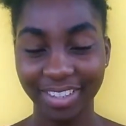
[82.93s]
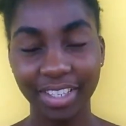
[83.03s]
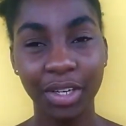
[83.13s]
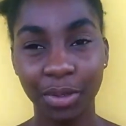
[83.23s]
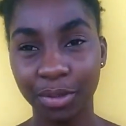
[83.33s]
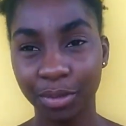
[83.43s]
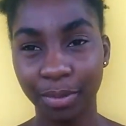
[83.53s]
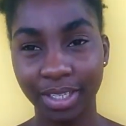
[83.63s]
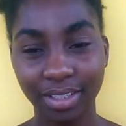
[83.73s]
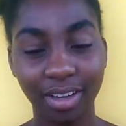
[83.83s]
You know who
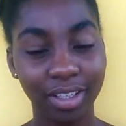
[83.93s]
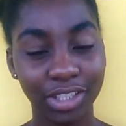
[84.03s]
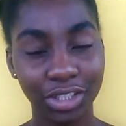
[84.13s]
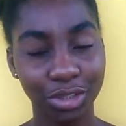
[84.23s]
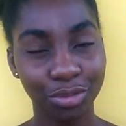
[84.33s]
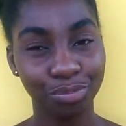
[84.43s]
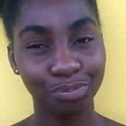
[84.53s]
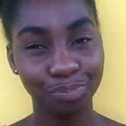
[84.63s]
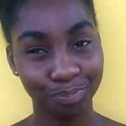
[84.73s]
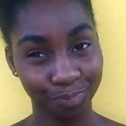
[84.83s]
I talk, so
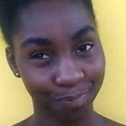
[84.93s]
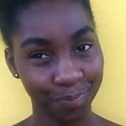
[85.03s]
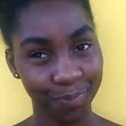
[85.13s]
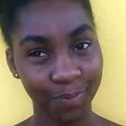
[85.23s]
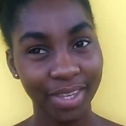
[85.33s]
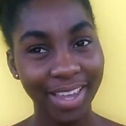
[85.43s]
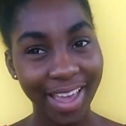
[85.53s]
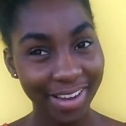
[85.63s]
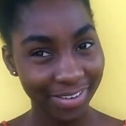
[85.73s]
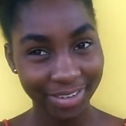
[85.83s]

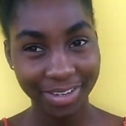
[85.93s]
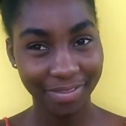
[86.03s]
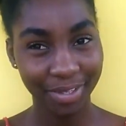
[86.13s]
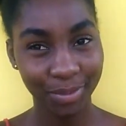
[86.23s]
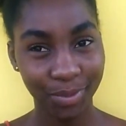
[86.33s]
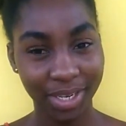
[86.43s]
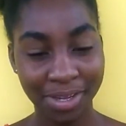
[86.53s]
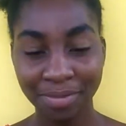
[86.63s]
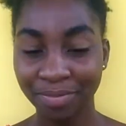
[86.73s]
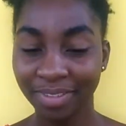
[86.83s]
I do love you, sweetie.